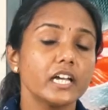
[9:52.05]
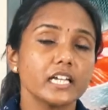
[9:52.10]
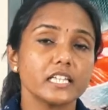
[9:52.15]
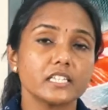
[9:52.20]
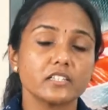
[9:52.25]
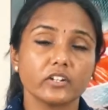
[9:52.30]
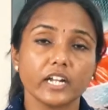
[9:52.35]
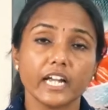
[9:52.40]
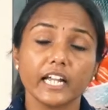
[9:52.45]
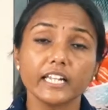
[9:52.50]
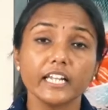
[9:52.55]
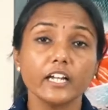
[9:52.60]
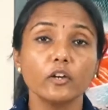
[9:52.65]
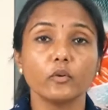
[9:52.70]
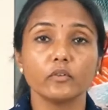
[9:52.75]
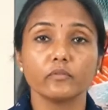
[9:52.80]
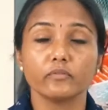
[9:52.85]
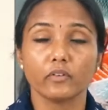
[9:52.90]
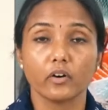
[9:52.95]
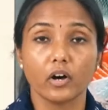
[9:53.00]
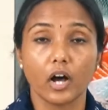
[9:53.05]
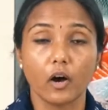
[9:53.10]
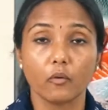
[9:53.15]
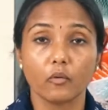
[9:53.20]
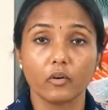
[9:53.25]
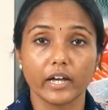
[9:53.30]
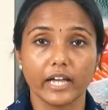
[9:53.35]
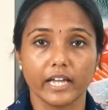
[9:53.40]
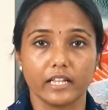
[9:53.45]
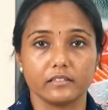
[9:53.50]
is really good for
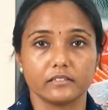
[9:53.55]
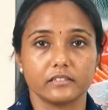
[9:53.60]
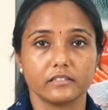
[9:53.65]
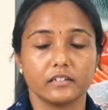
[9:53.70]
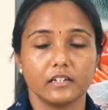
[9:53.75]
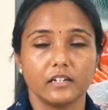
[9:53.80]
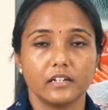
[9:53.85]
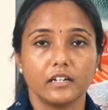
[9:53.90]
our health.